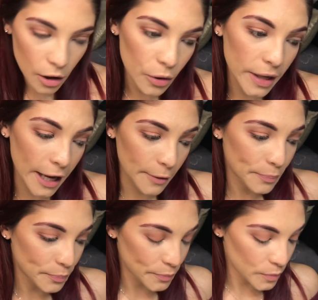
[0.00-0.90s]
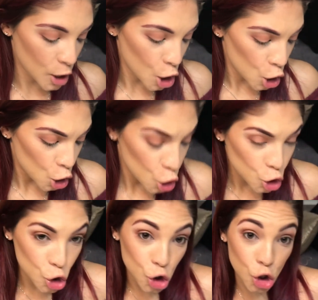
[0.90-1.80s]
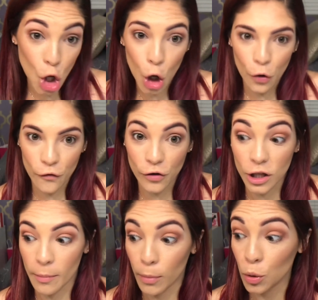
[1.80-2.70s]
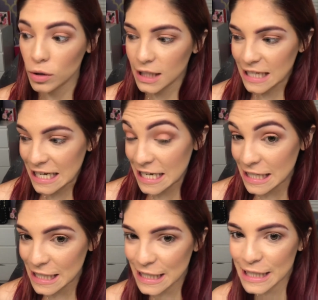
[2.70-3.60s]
Okay, so for the boldness,